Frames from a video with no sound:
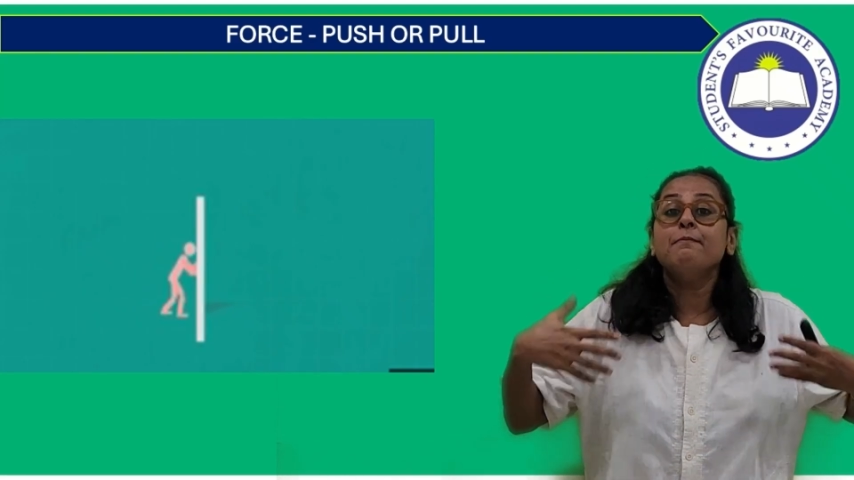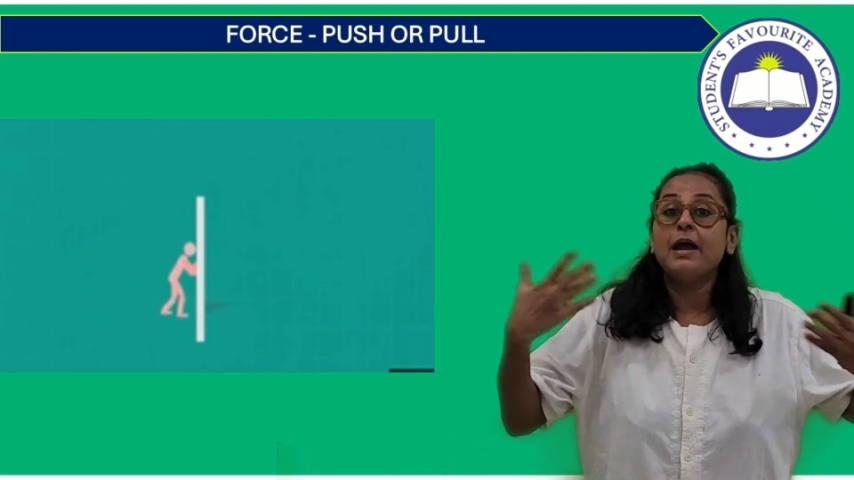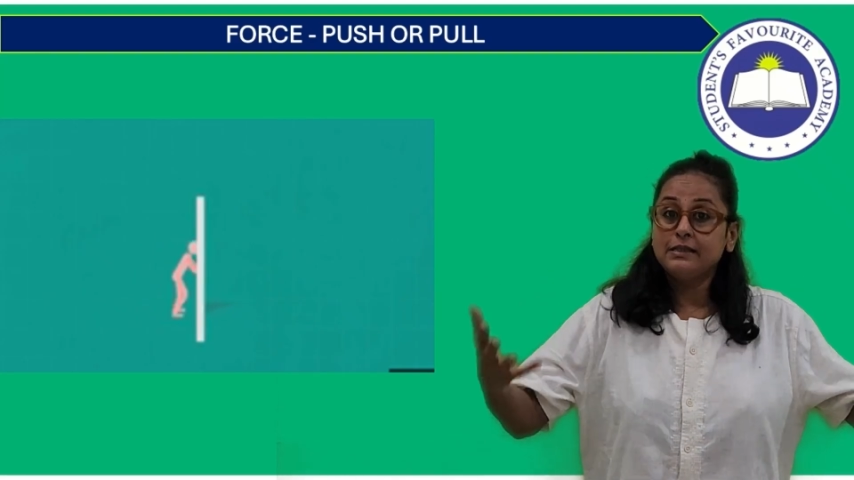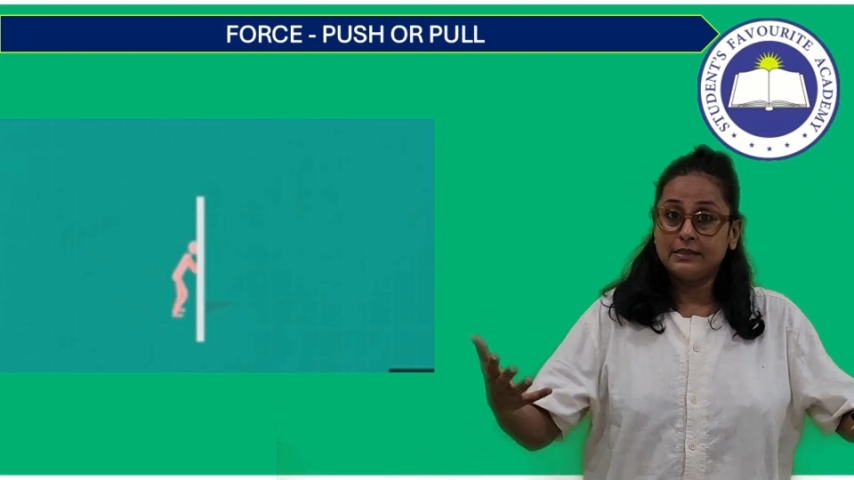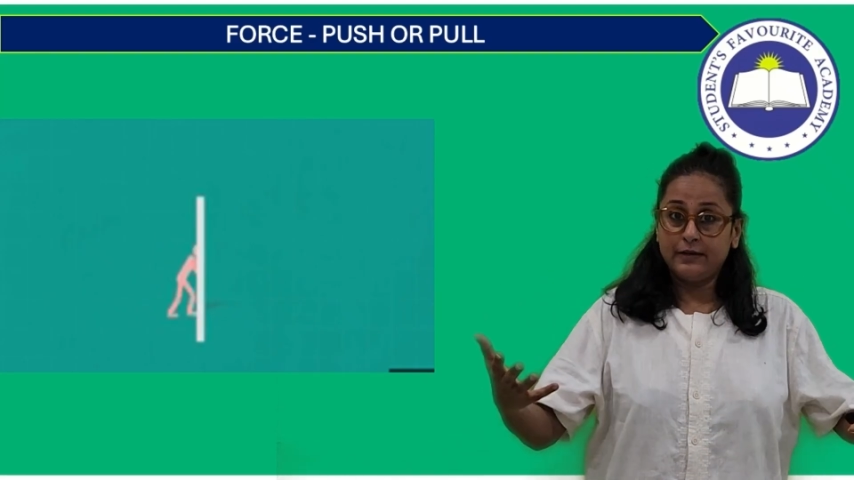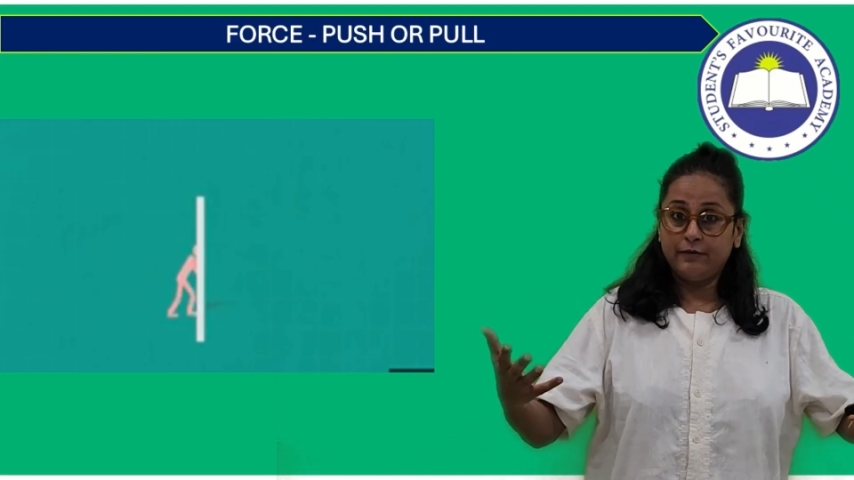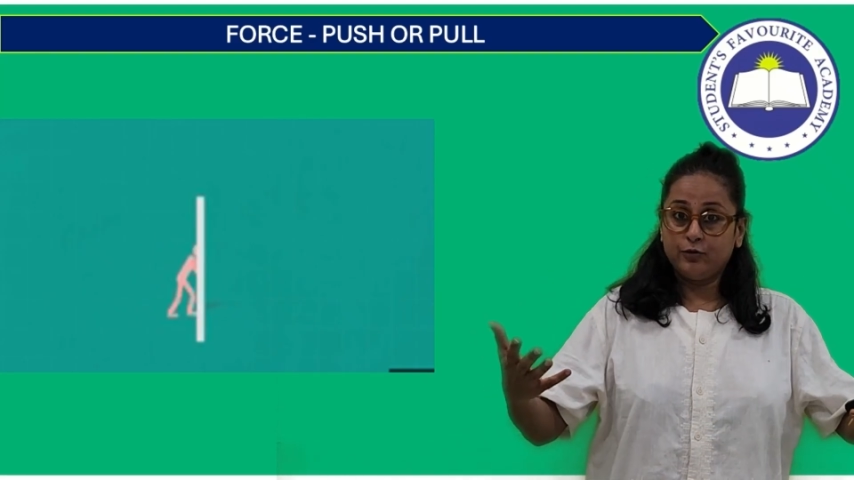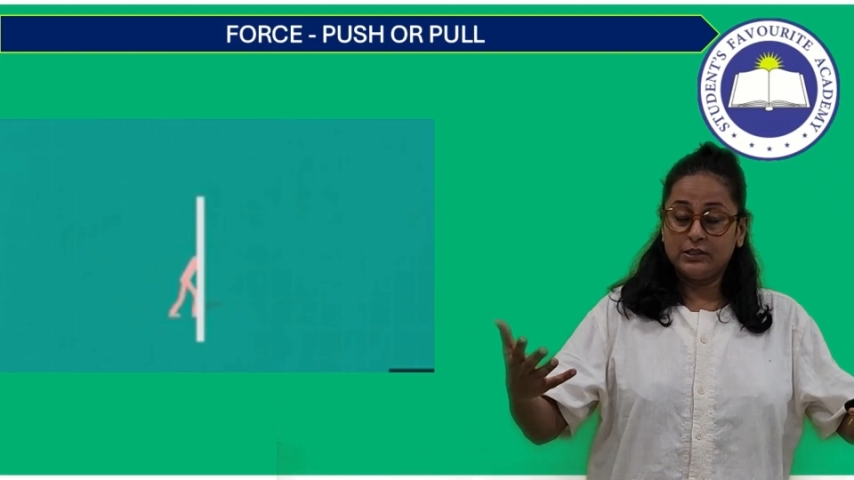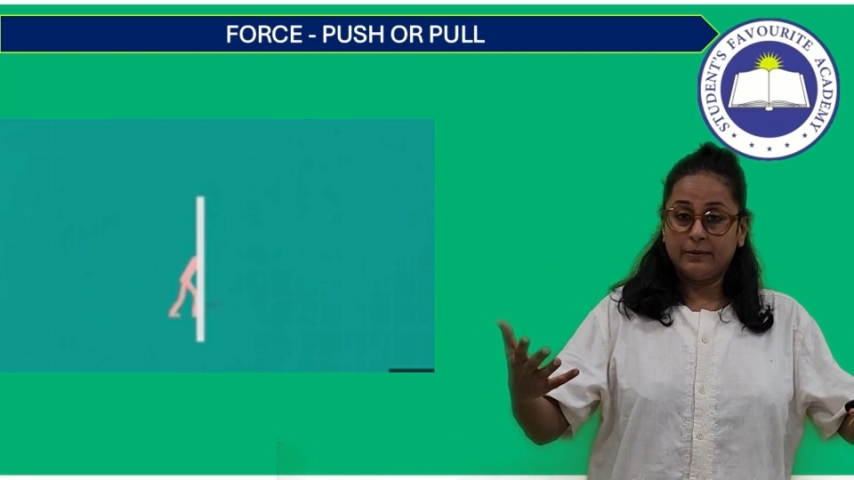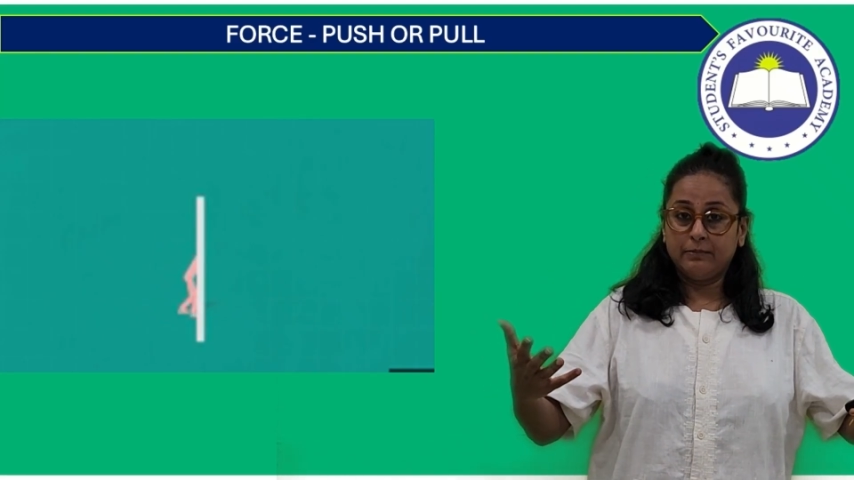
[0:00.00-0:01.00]
myself
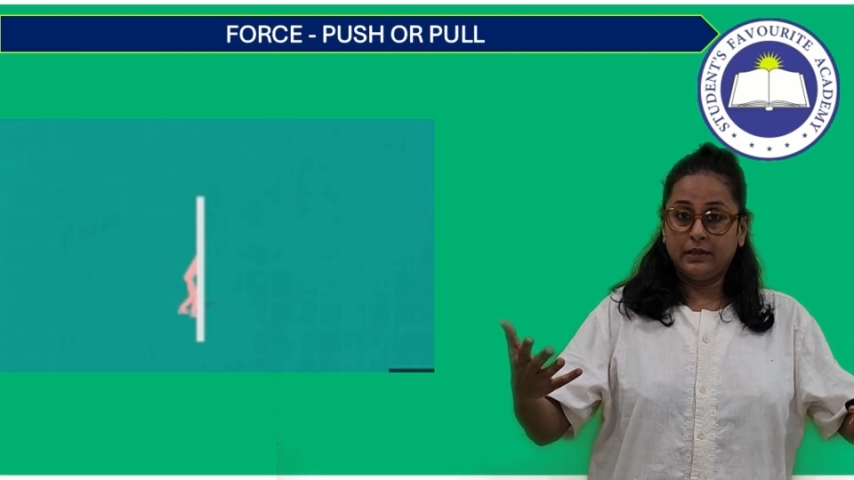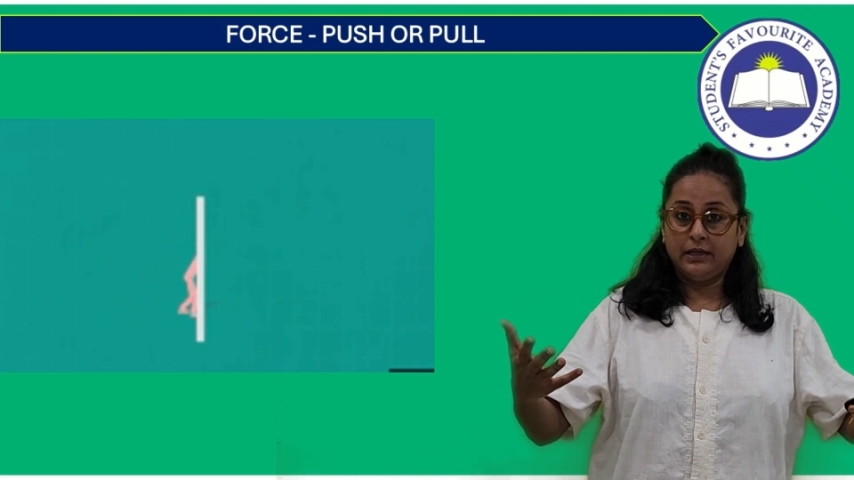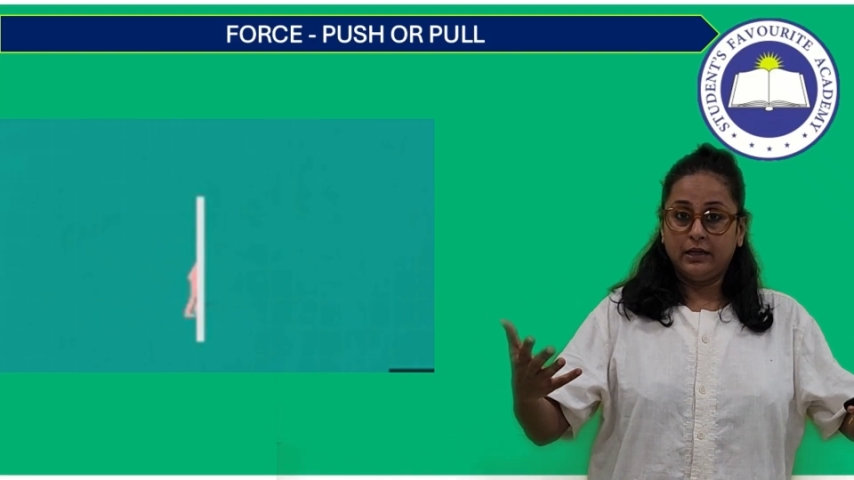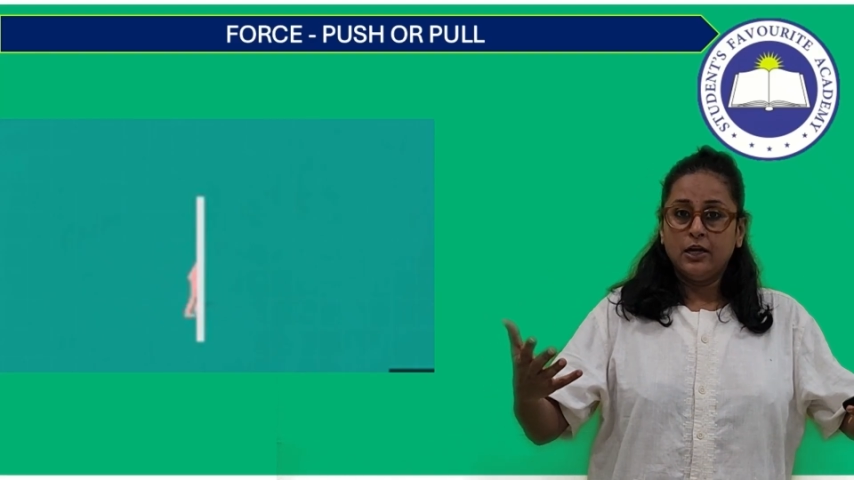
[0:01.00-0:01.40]
to something,